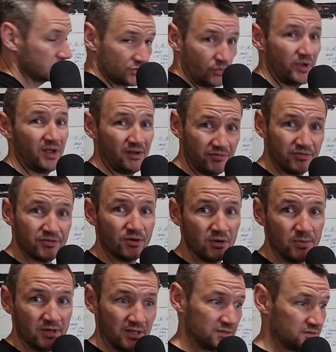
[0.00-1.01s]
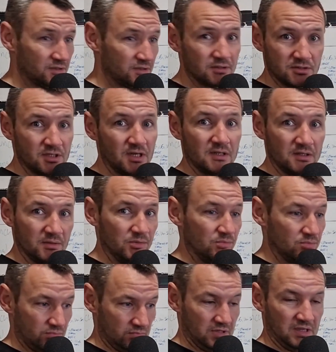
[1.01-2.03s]
have thought about this, signalling
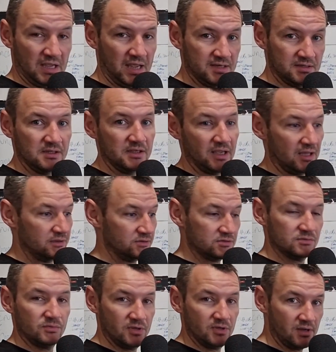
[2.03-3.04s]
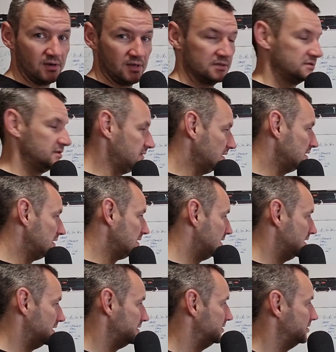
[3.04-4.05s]
guys and gals. We are actually thinking
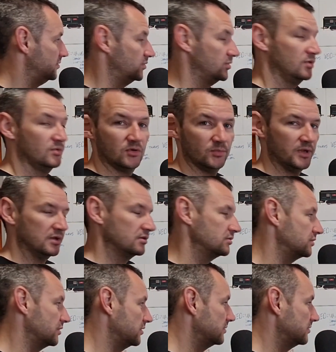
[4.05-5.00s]
ahead about what might go wrong.